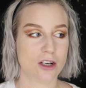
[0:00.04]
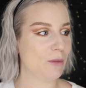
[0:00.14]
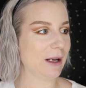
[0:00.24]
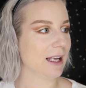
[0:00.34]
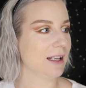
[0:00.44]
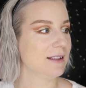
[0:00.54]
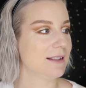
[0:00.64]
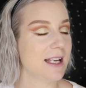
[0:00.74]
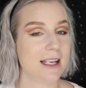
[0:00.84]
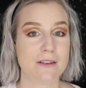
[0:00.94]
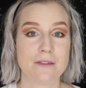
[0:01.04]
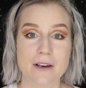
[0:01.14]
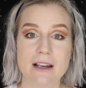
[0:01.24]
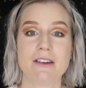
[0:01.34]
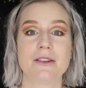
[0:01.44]
Oh my god, take
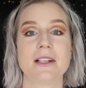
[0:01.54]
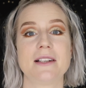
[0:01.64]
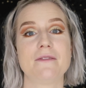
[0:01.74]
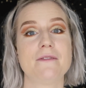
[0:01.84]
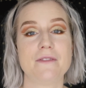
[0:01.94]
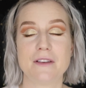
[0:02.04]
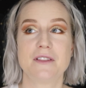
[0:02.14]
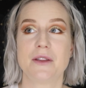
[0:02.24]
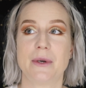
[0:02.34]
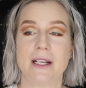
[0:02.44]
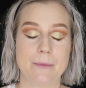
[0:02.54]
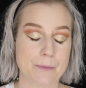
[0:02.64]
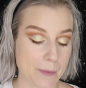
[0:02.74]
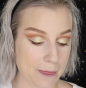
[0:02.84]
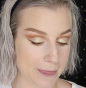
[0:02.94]
553.